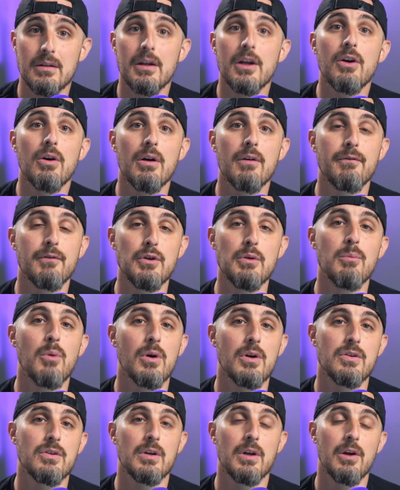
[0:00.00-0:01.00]
here are a few
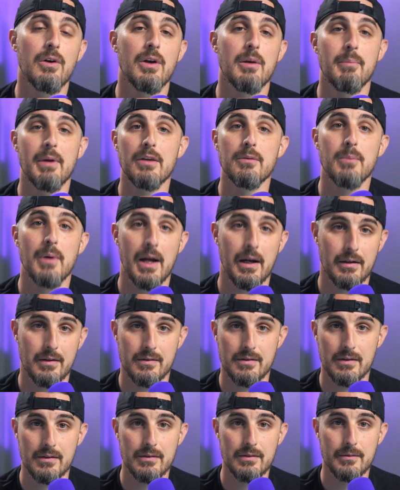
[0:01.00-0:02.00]
more security best
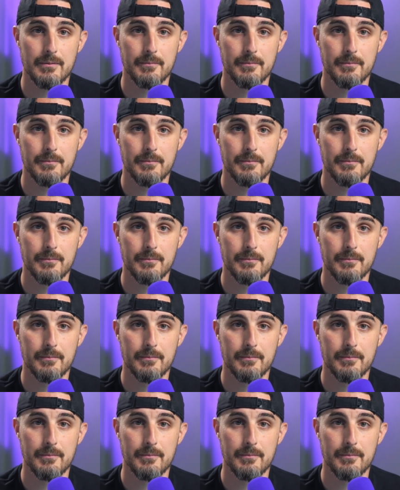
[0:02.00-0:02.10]
practices.